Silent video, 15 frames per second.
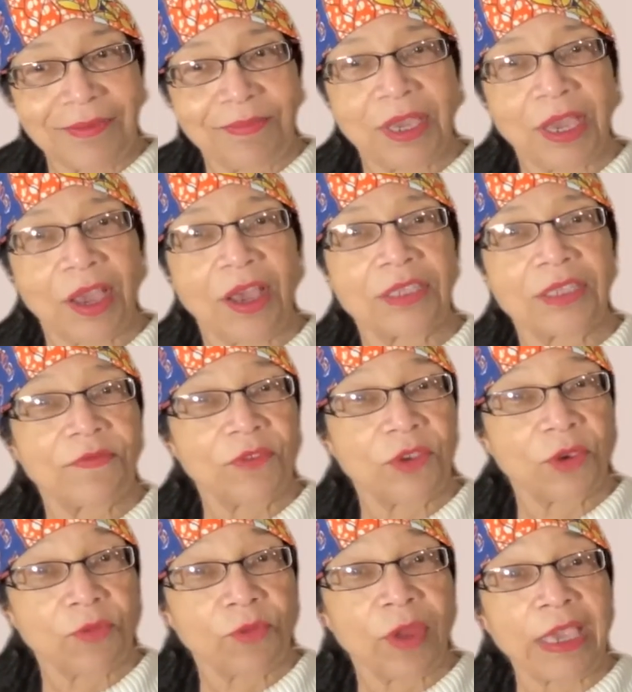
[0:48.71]
because of
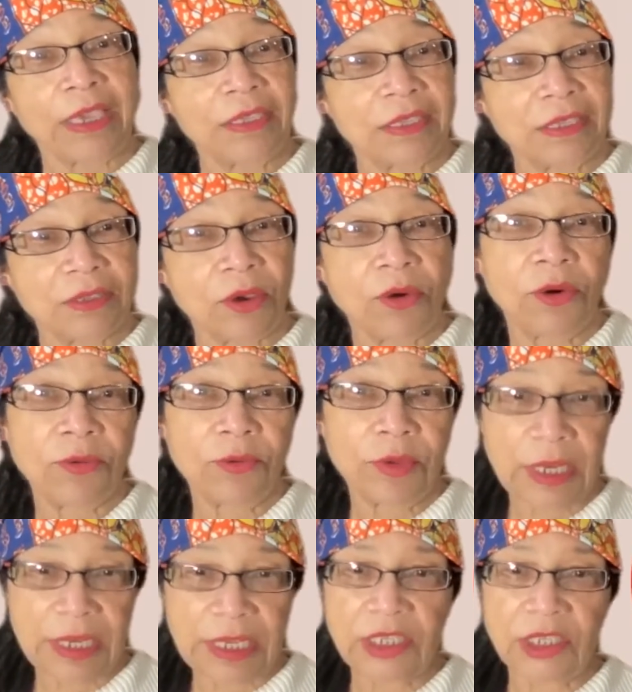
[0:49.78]
your race or
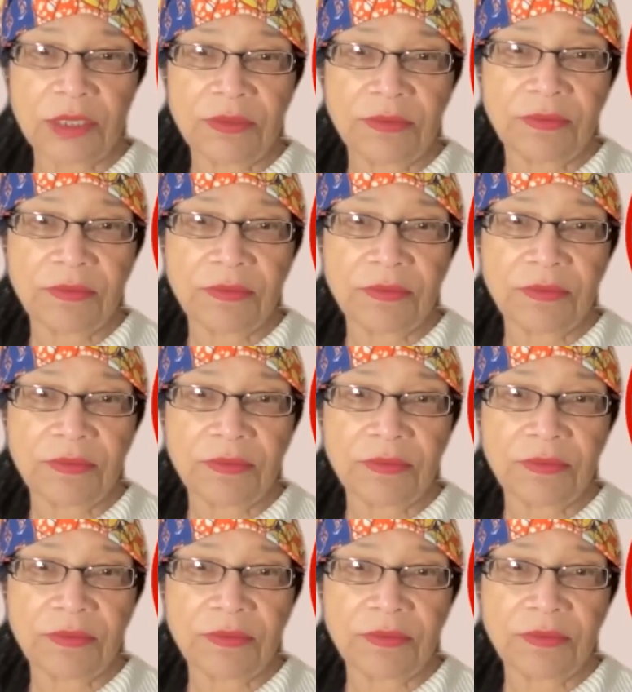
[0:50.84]
religion?